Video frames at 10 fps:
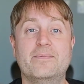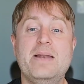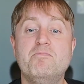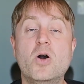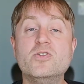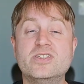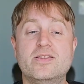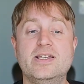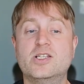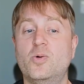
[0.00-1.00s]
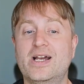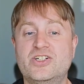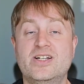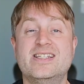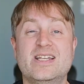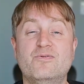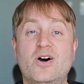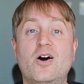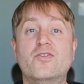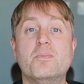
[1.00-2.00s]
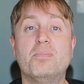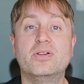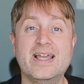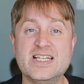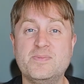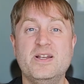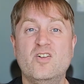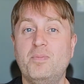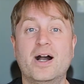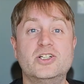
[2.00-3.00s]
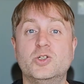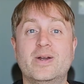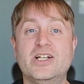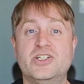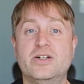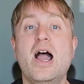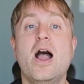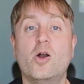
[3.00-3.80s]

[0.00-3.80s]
And most of these questions involve the placement of punctuation